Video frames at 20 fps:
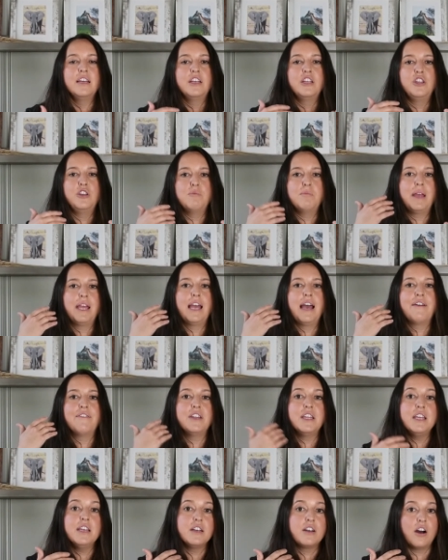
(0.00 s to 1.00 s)
You may have
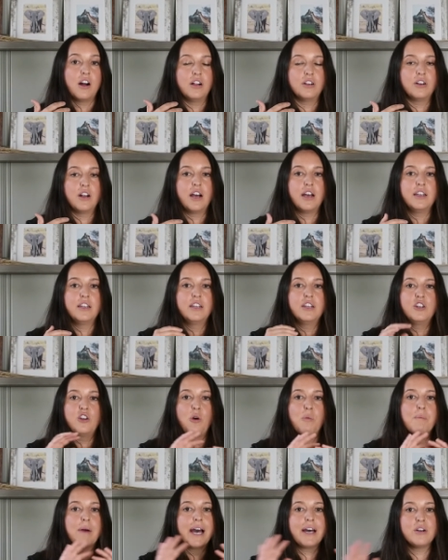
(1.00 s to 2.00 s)
an e-collar on.
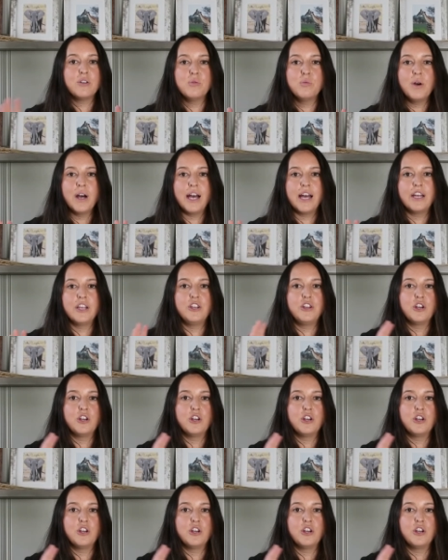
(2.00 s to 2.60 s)
No matter what,